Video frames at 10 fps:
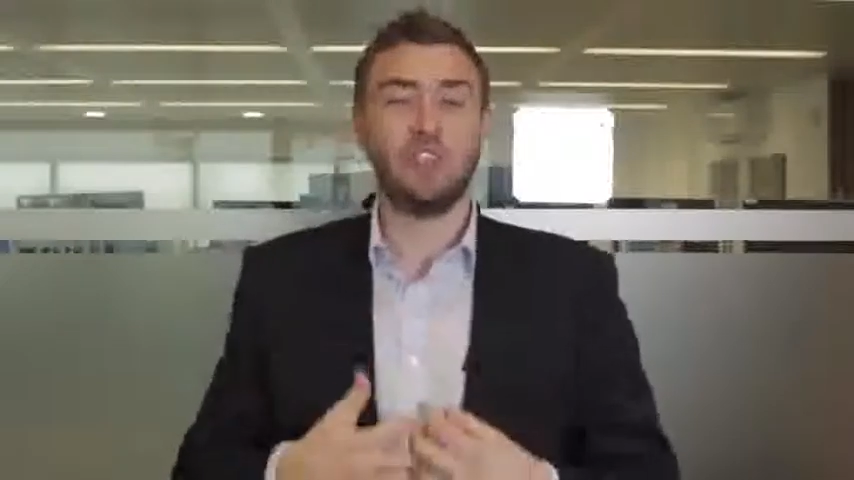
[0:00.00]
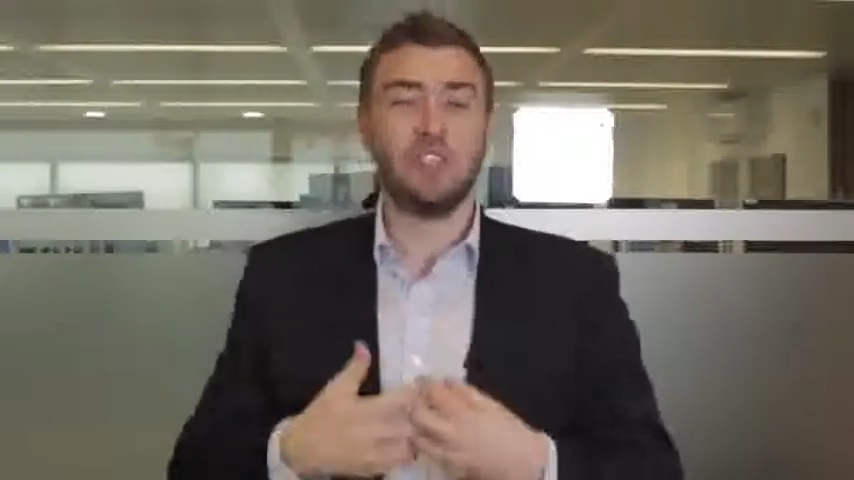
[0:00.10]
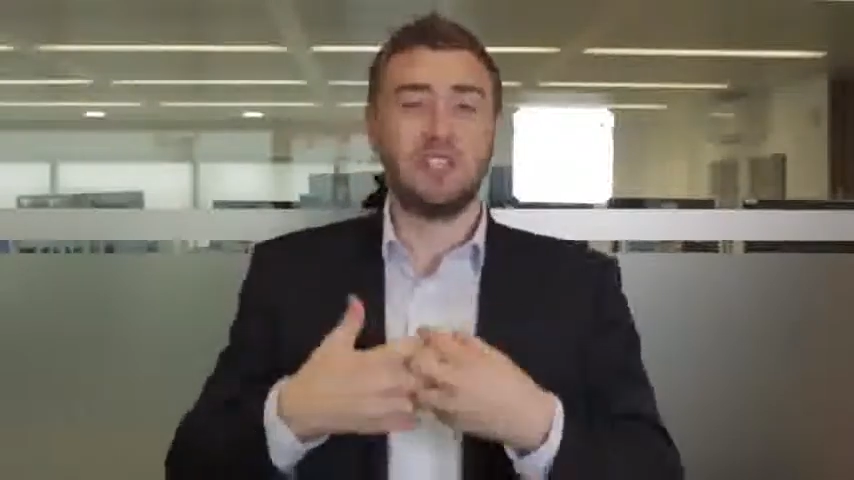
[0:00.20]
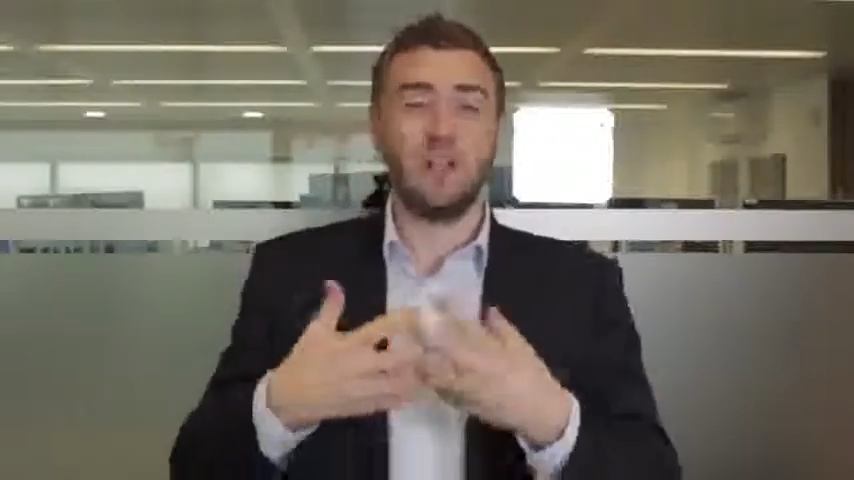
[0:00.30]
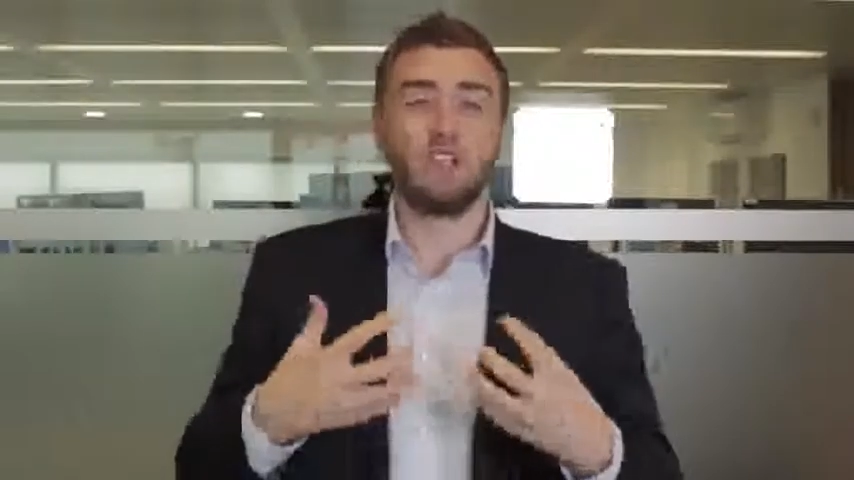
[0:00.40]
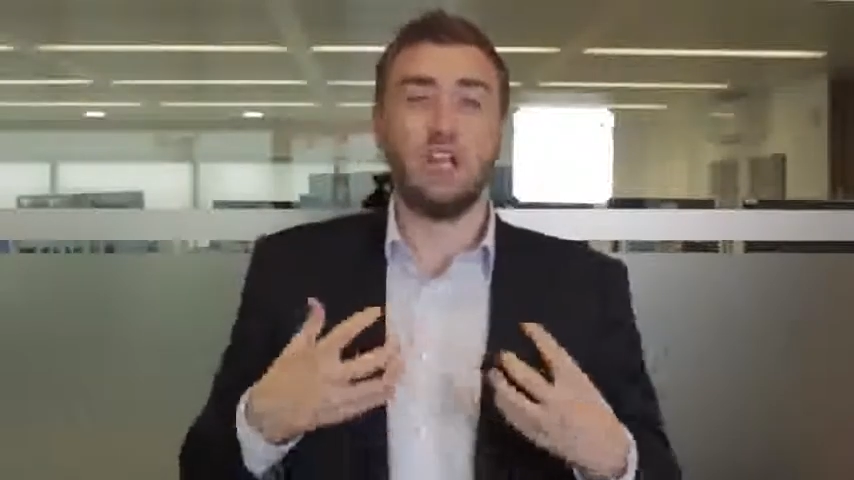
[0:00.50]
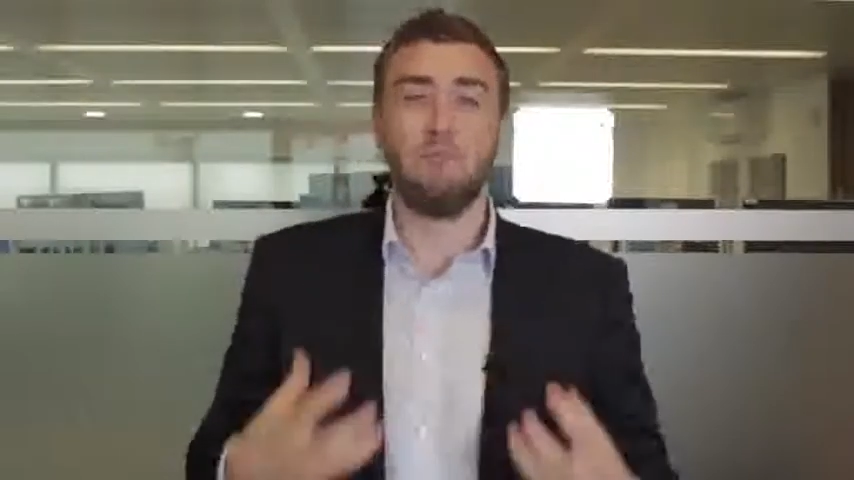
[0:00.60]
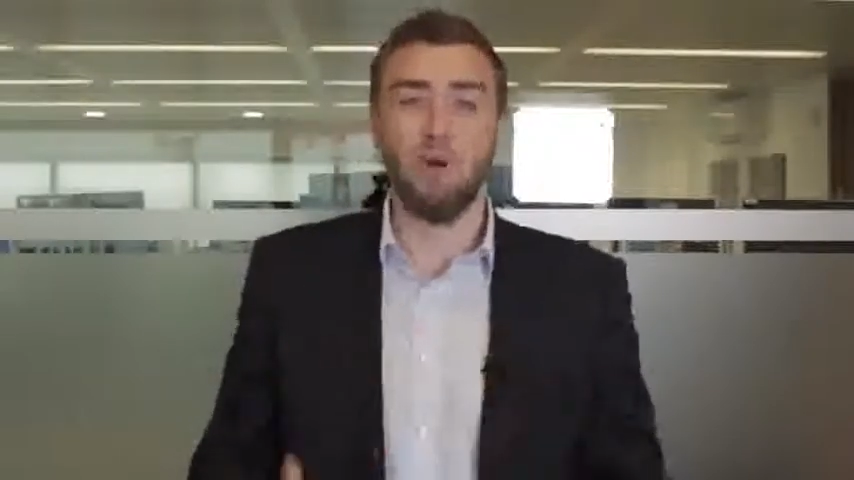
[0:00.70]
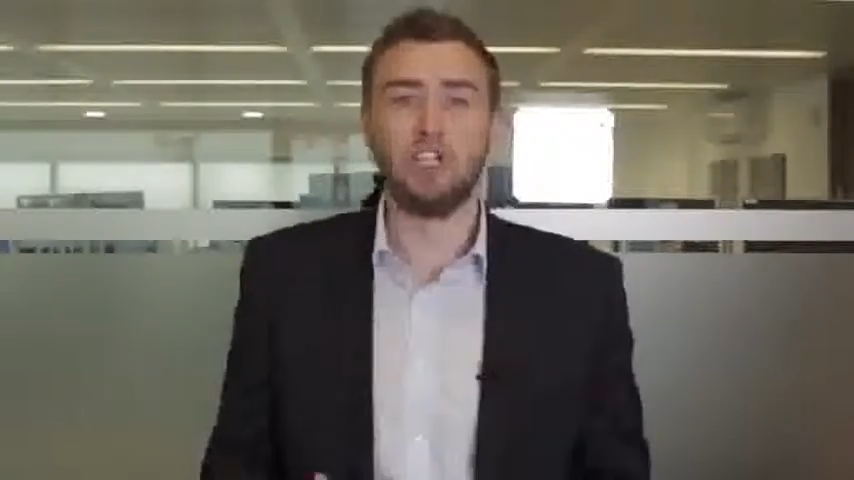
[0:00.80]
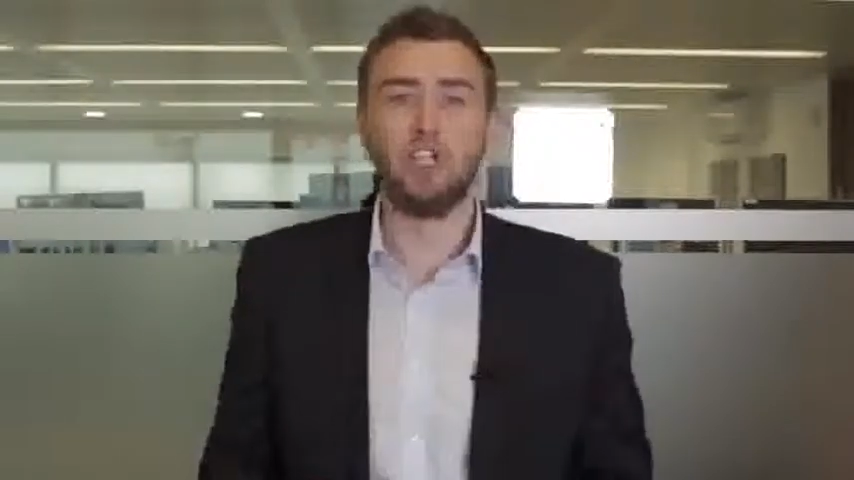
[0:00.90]
considered largely a
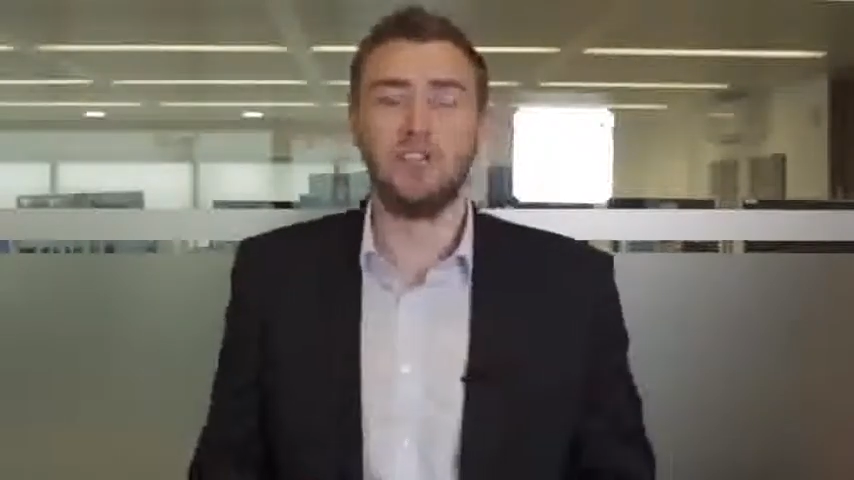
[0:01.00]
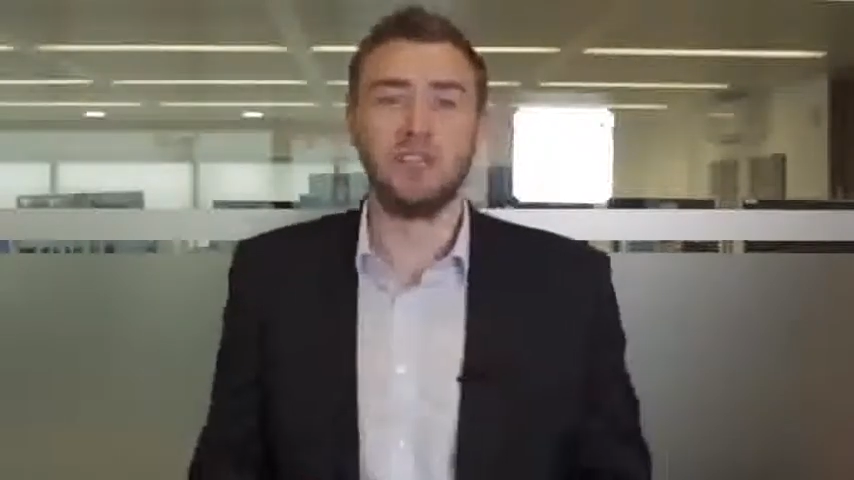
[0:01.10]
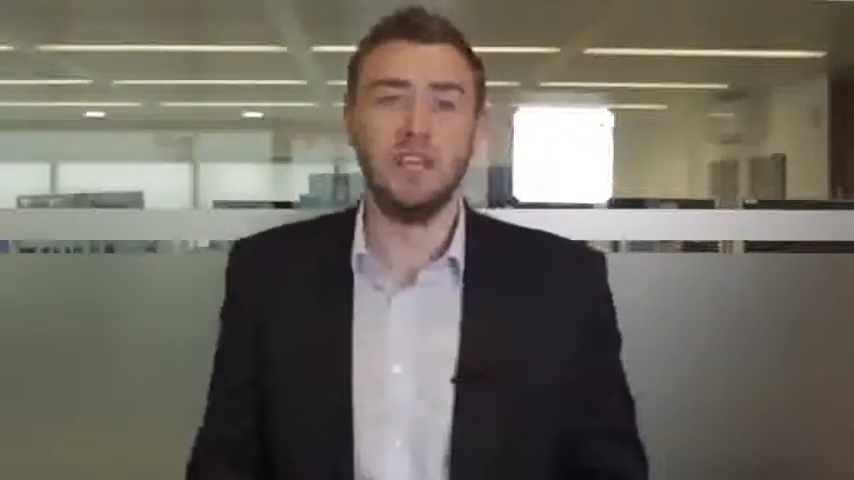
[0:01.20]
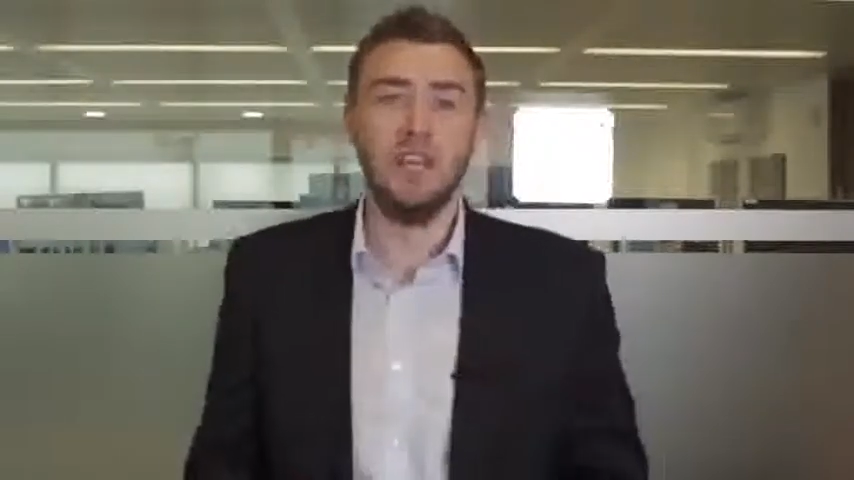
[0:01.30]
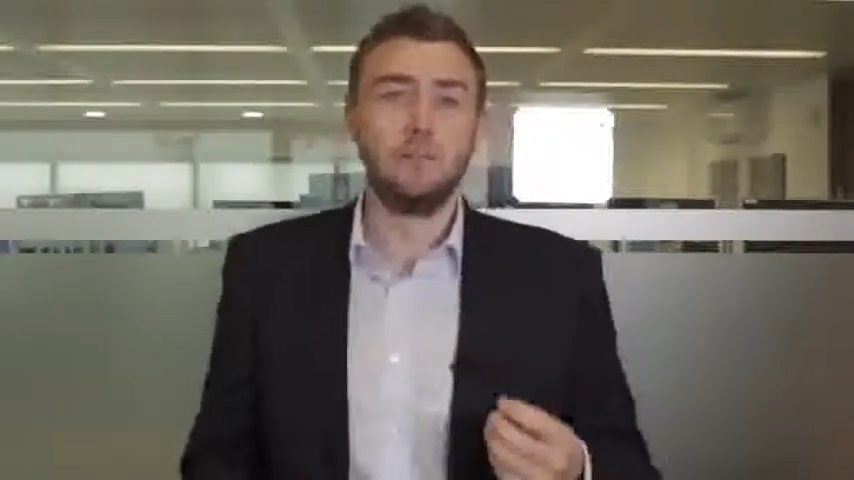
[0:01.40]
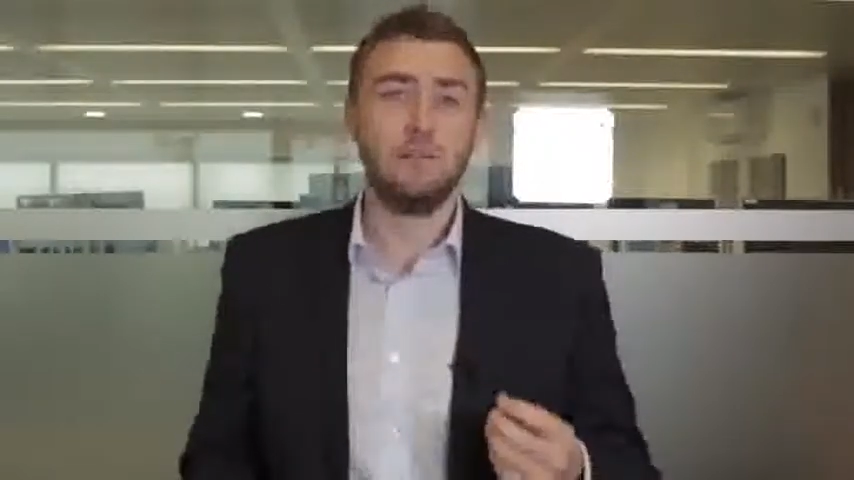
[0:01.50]
bullish currency